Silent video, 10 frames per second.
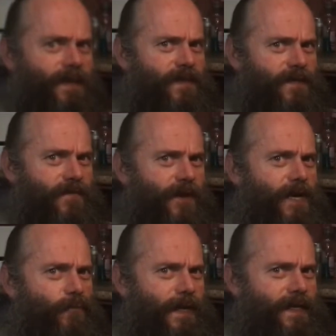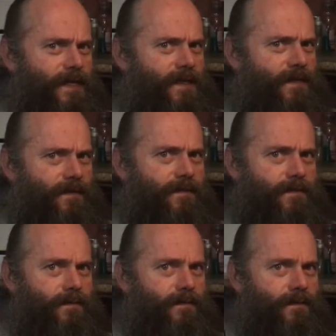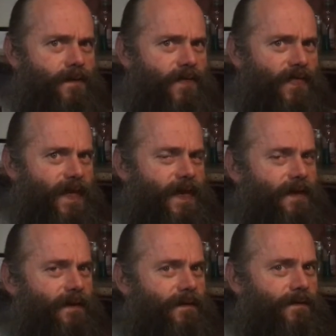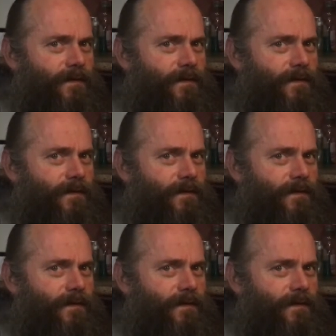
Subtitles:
is a very real thing.